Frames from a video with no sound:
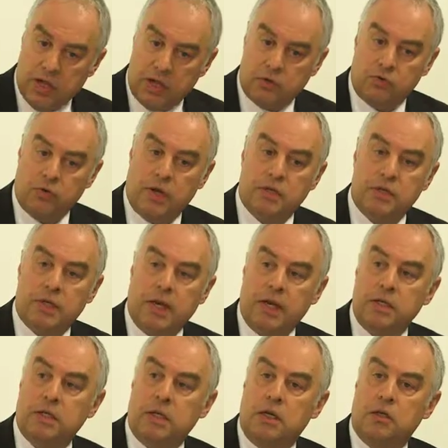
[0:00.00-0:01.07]
that
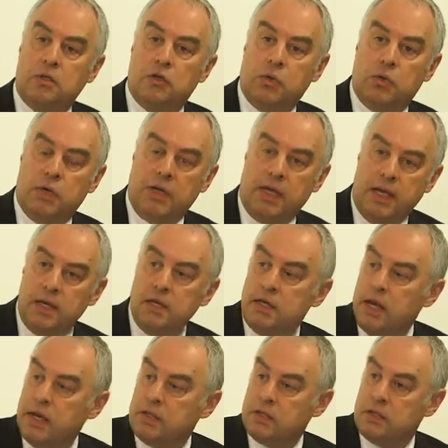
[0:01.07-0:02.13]
translate into an
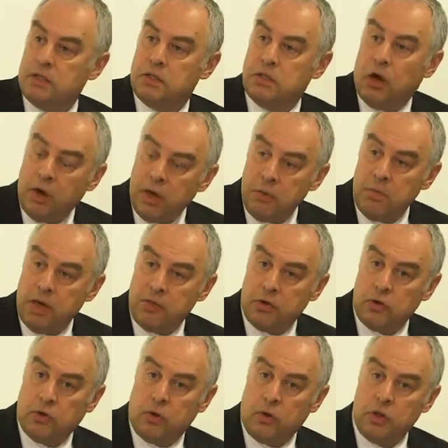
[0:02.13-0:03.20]
index design
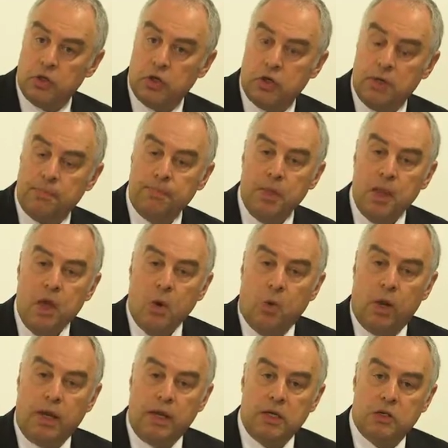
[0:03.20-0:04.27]
methodology?
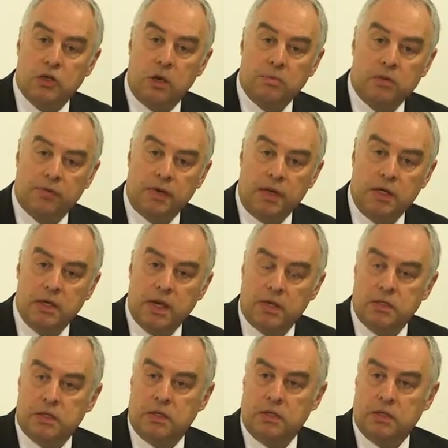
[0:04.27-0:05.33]
Well, in terms of
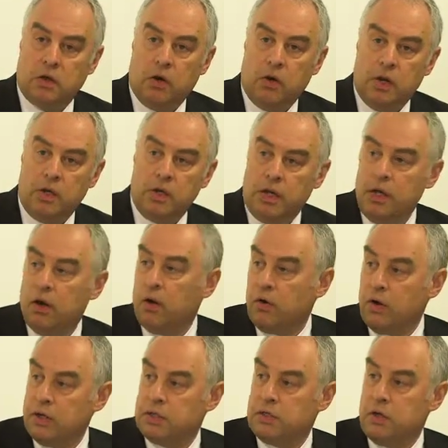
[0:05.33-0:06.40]
index design,
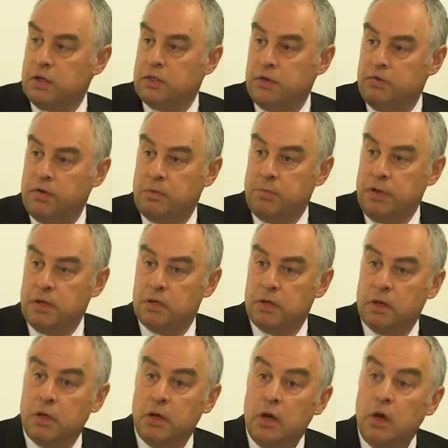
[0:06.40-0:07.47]
ERI Scientific Beta